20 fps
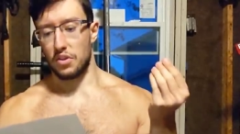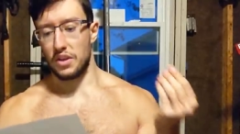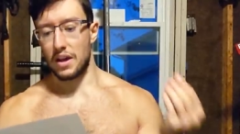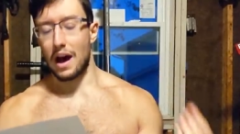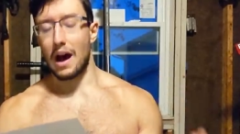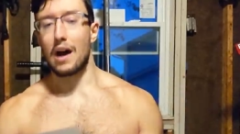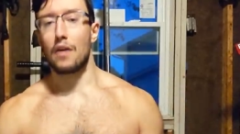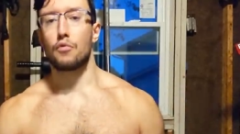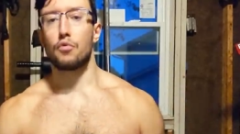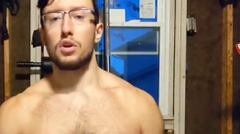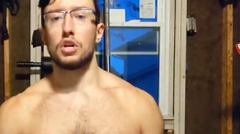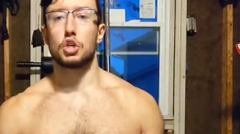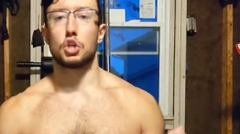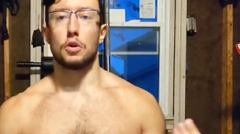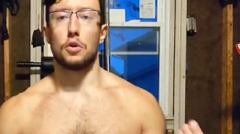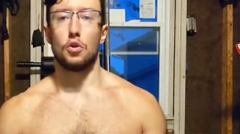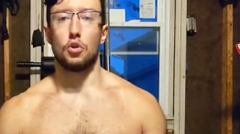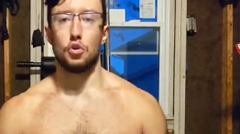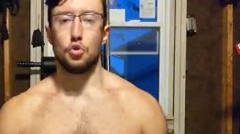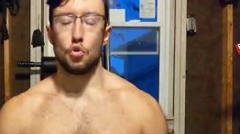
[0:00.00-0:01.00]
the
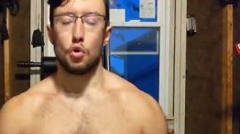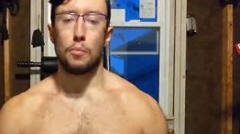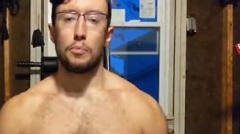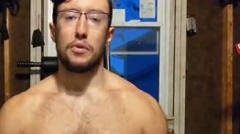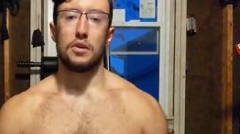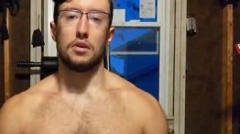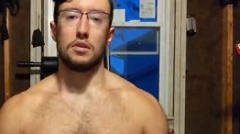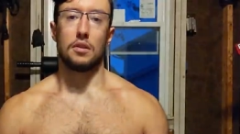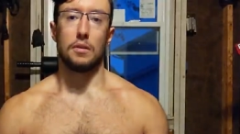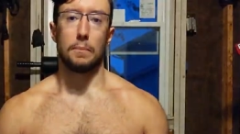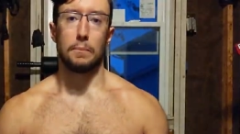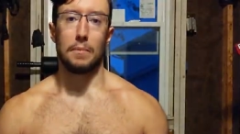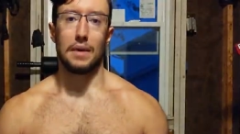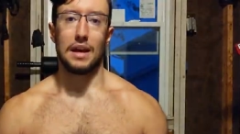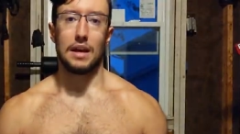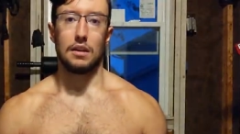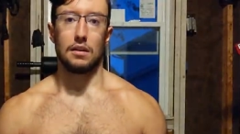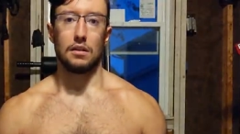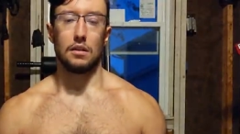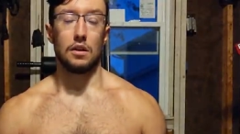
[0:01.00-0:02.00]
average European
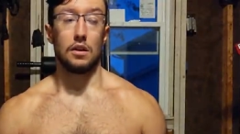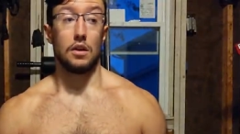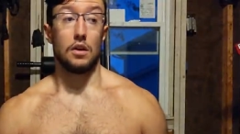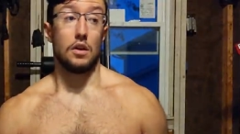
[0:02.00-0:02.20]
man.